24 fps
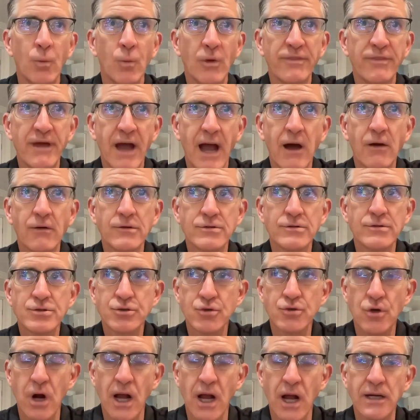Without
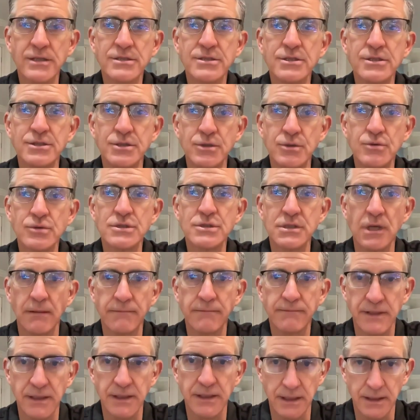trying to do
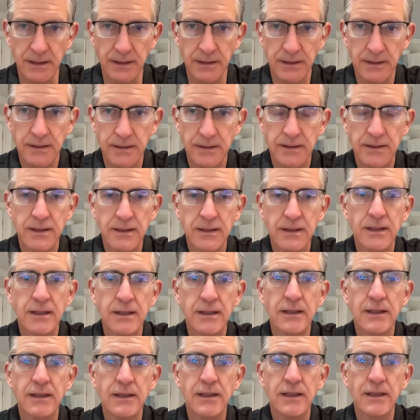something,
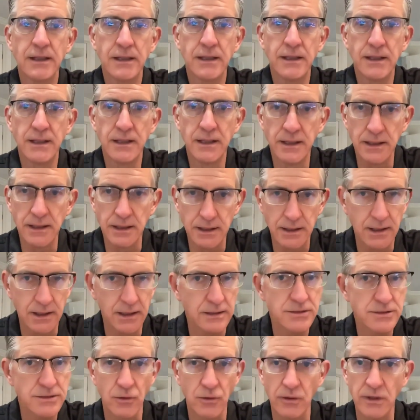
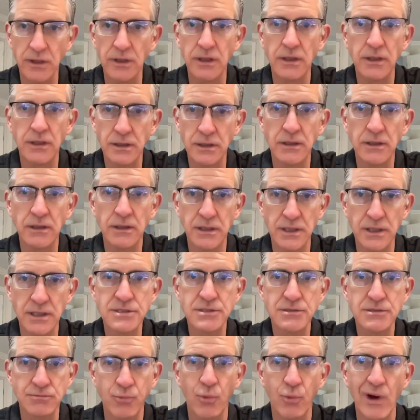
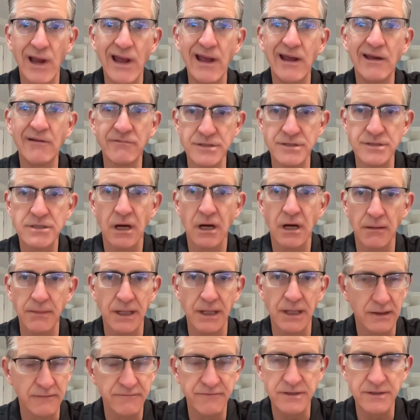this wave is
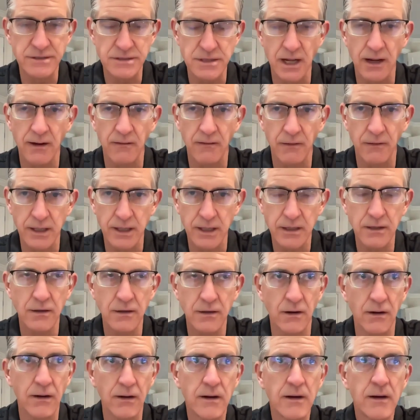coming, if it's not already
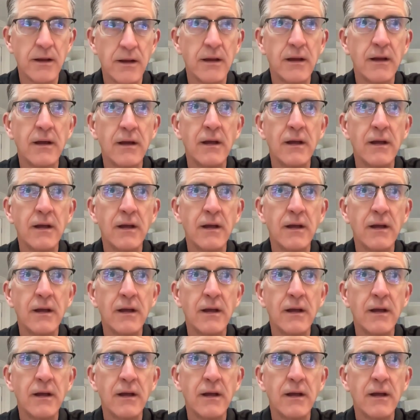here,